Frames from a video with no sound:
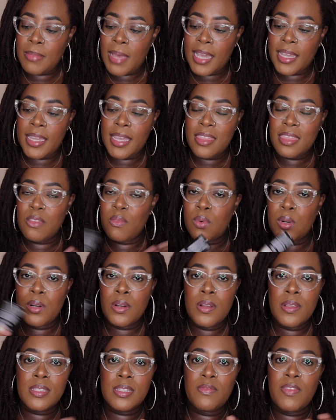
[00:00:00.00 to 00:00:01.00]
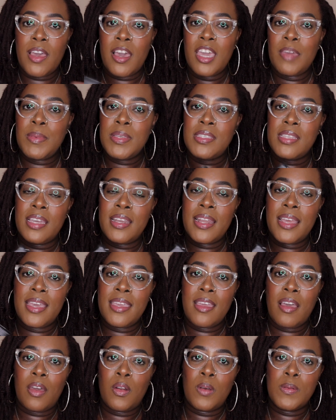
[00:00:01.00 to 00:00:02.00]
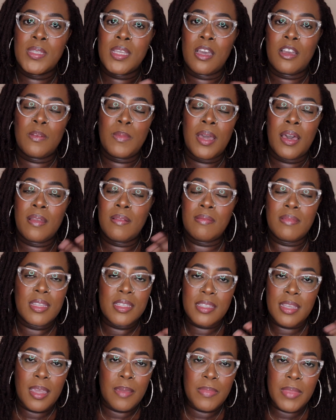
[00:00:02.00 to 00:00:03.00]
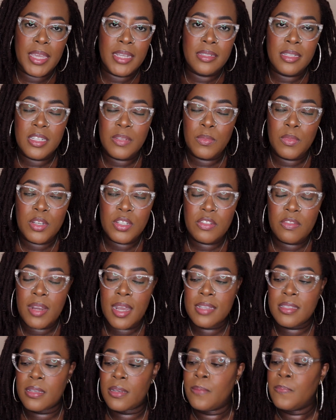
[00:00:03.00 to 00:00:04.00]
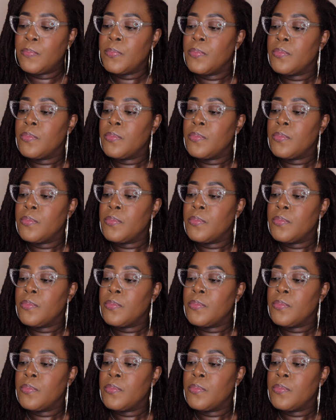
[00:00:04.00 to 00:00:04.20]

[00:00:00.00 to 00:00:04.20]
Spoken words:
I get the words. If y'all hear me say that, y'all know I'm talking about the same thing. Tinted moisturizer,